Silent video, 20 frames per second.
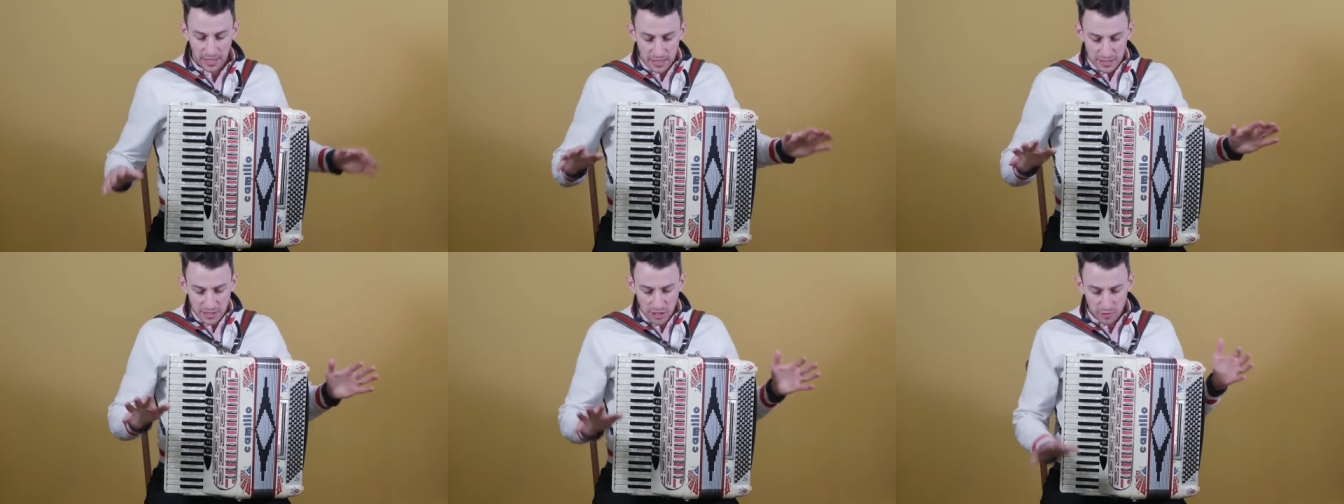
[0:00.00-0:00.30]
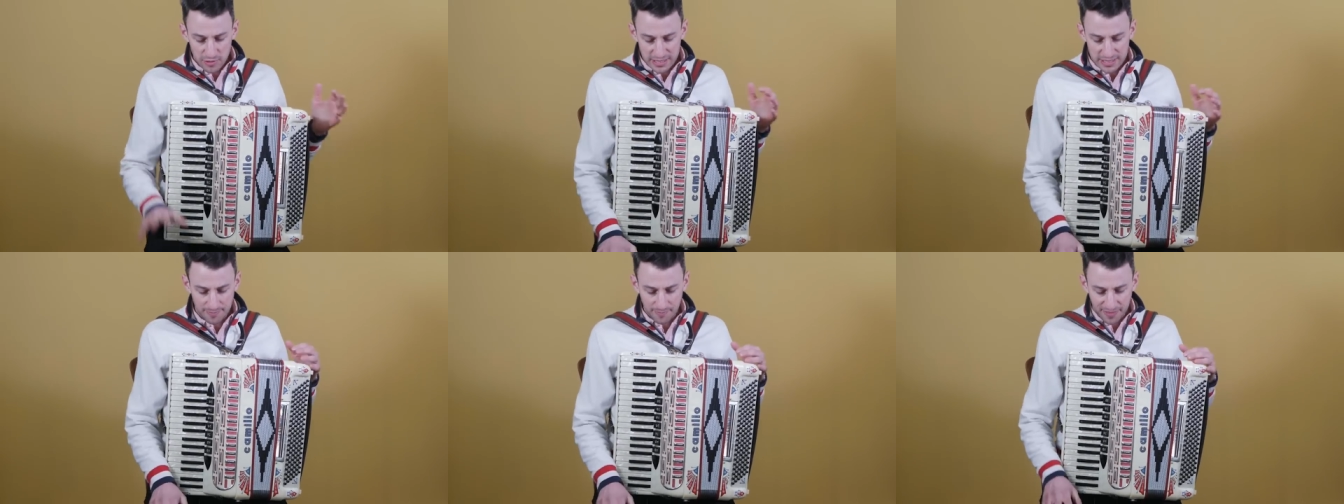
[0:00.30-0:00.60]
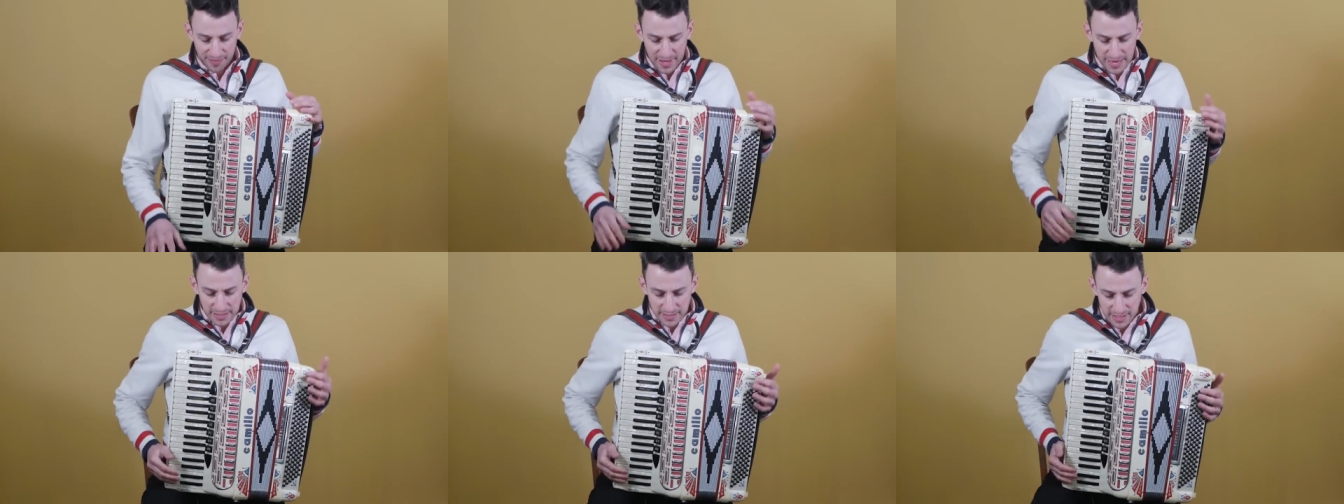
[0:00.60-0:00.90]
So some
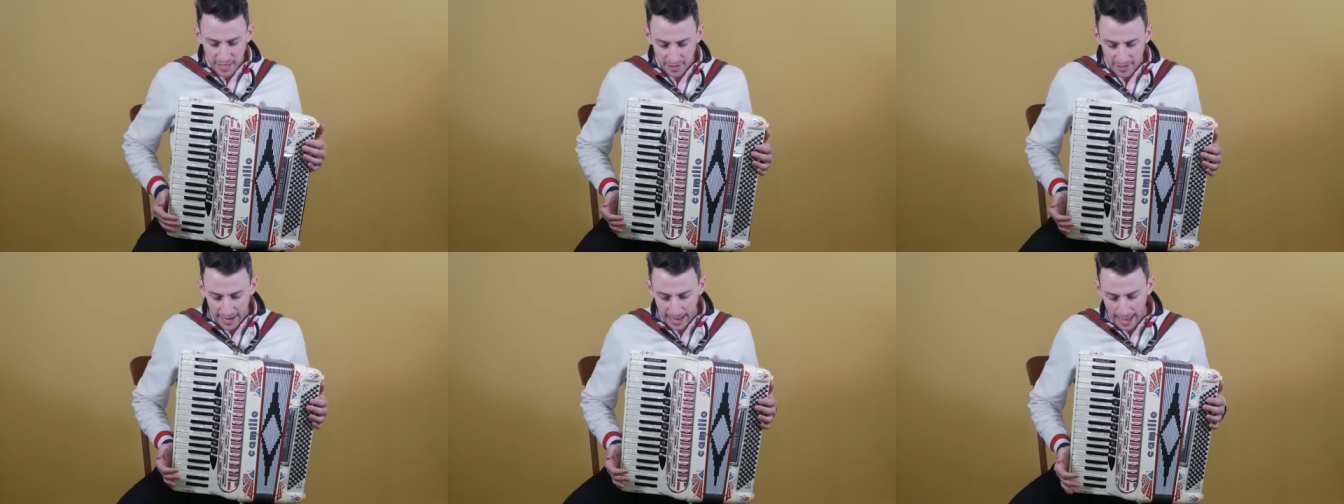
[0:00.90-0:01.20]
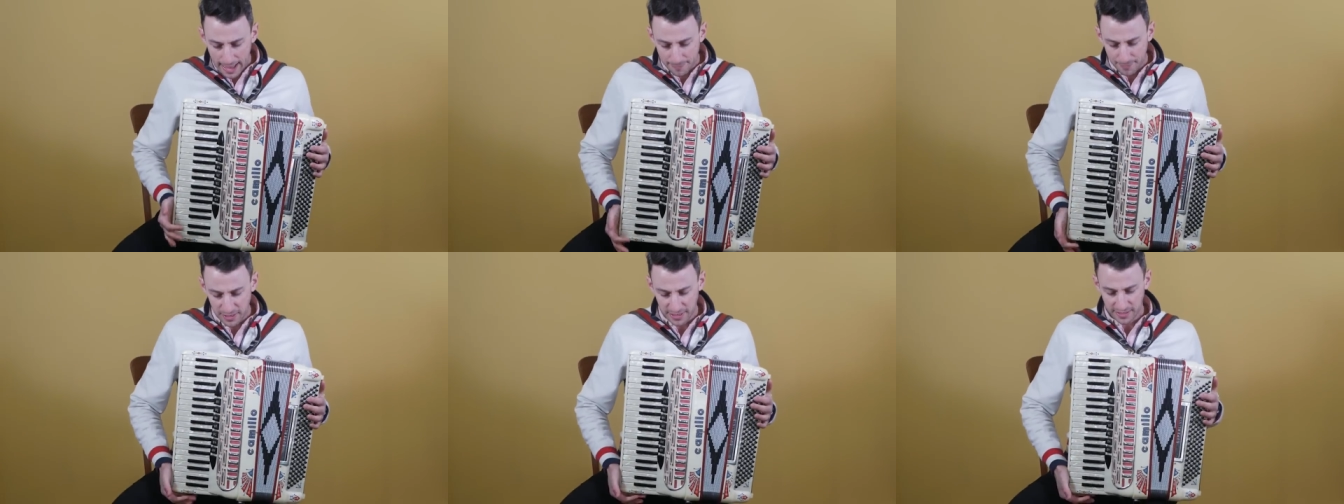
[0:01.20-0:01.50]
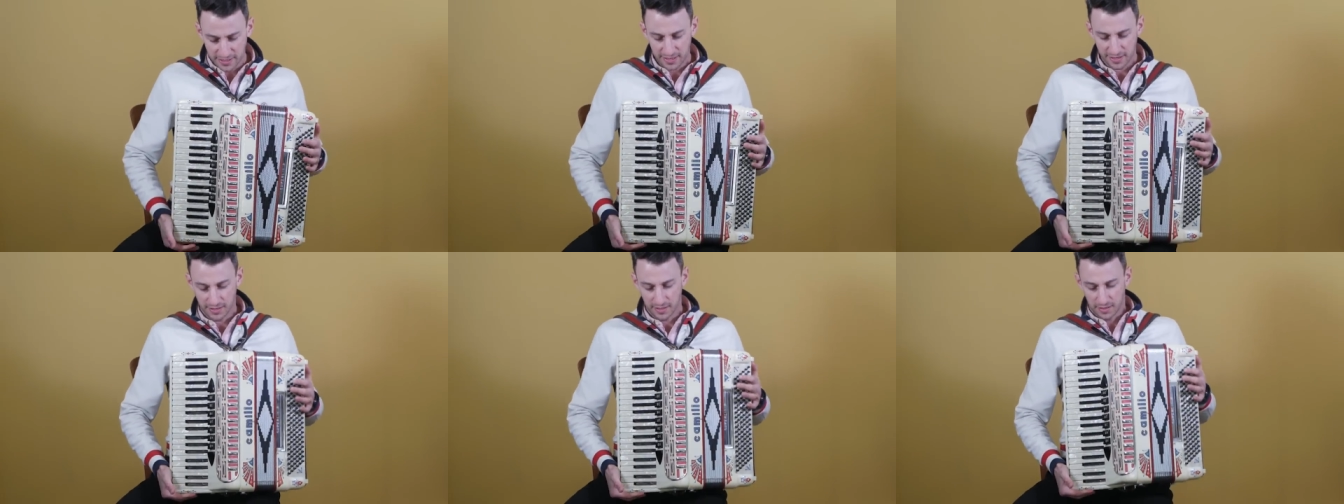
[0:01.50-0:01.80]
things that are
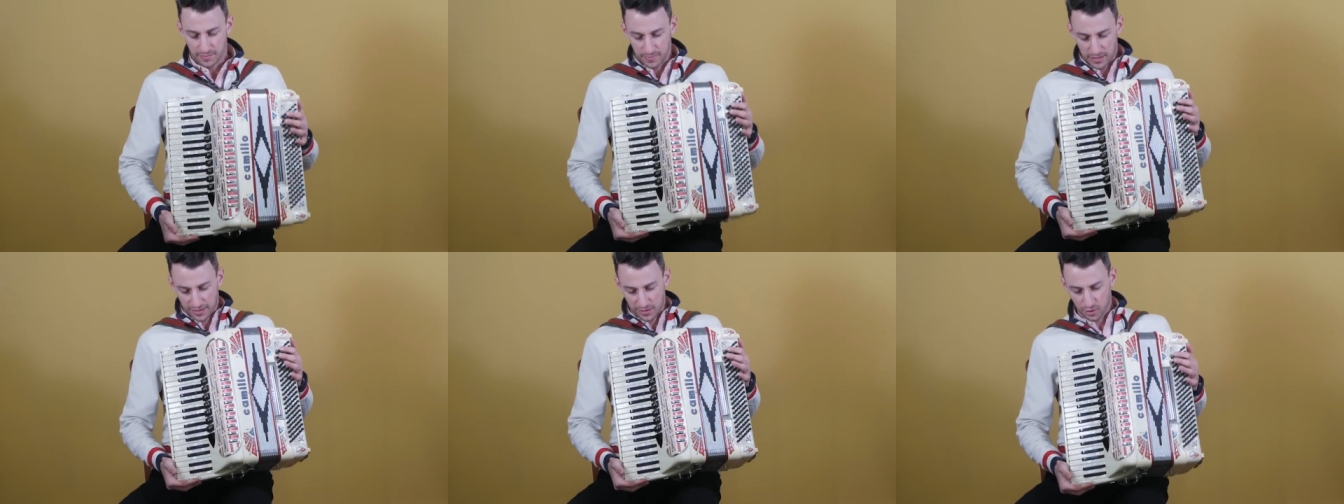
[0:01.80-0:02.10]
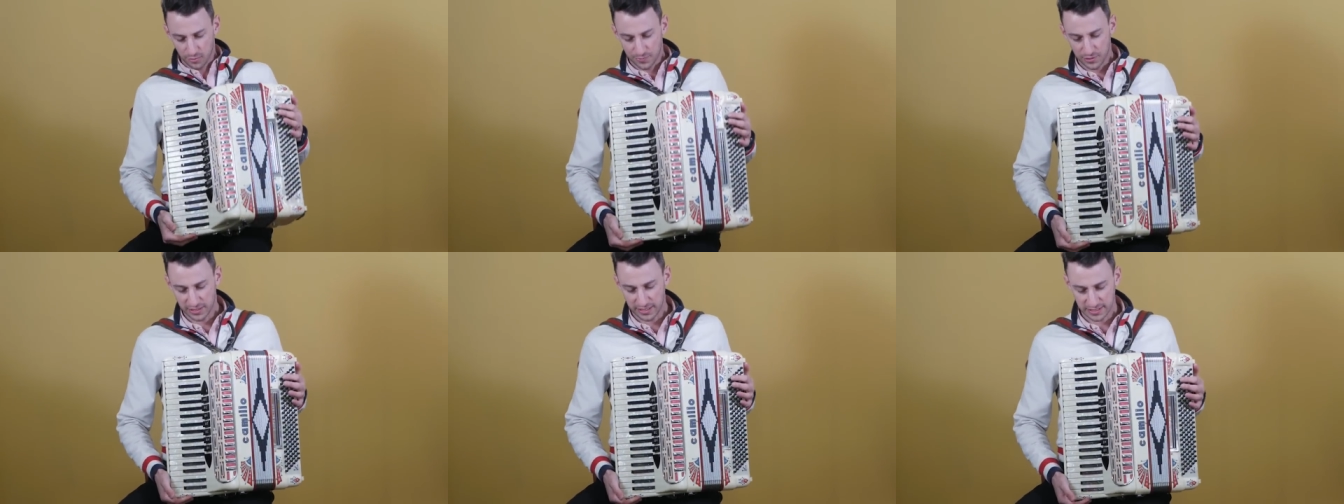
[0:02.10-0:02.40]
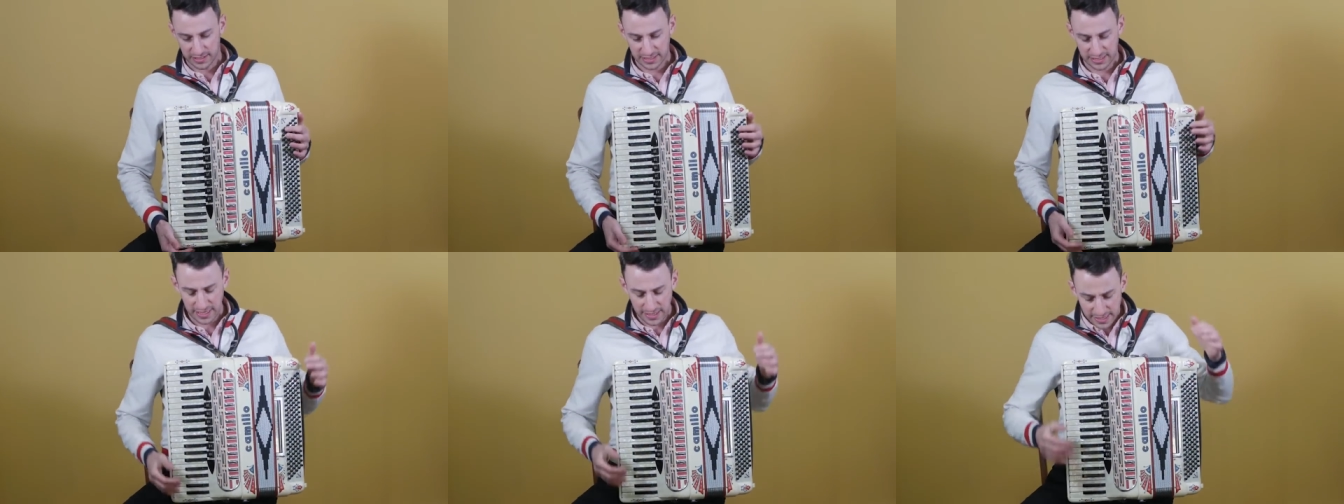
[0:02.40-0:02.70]
happening here. I hope you
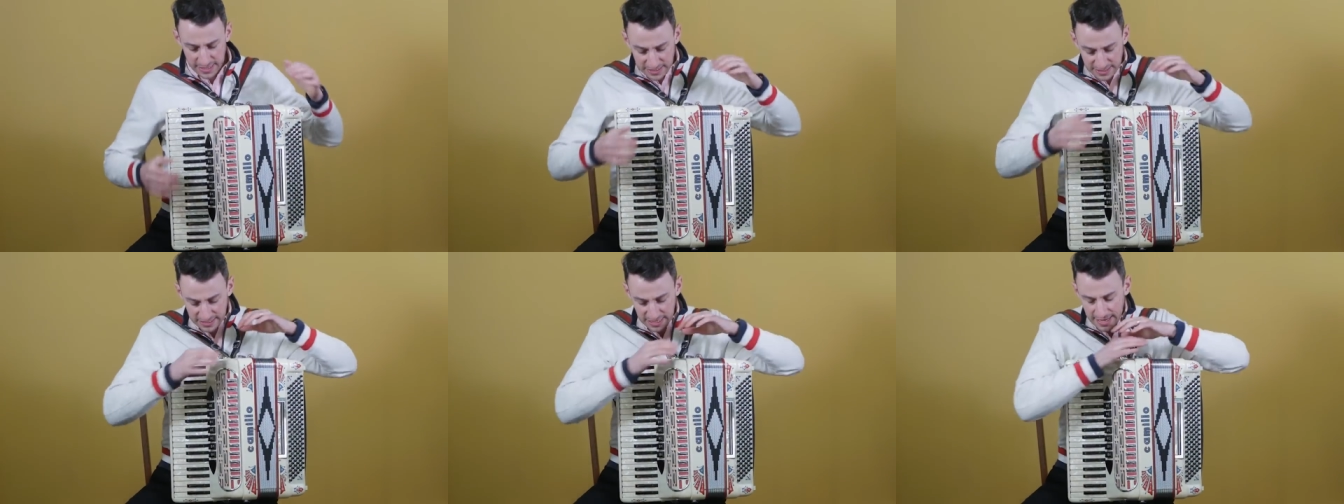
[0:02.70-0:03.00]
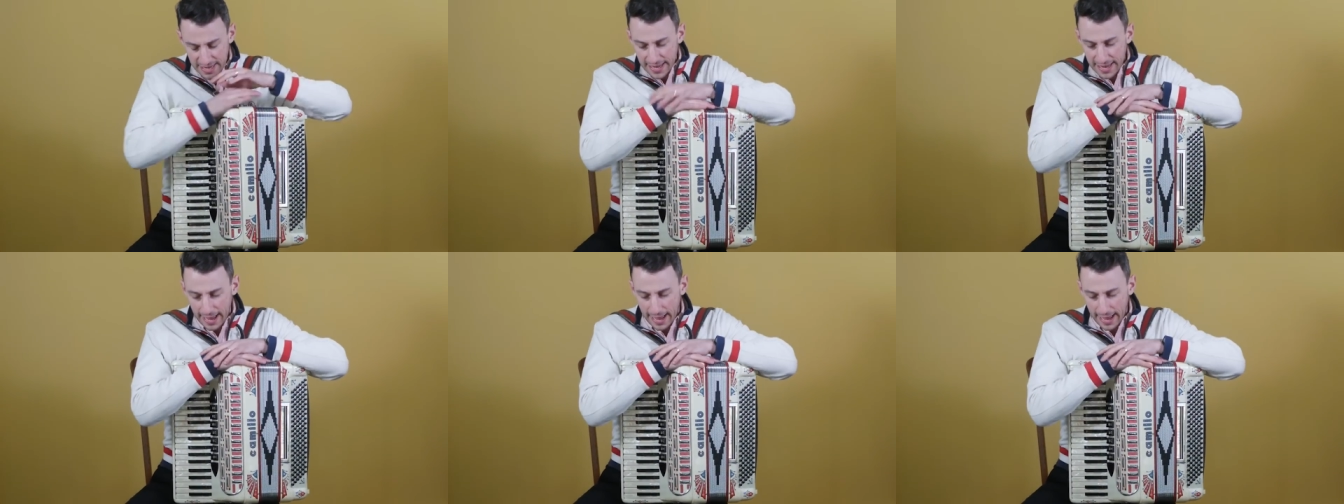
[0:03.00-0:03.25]
could see this.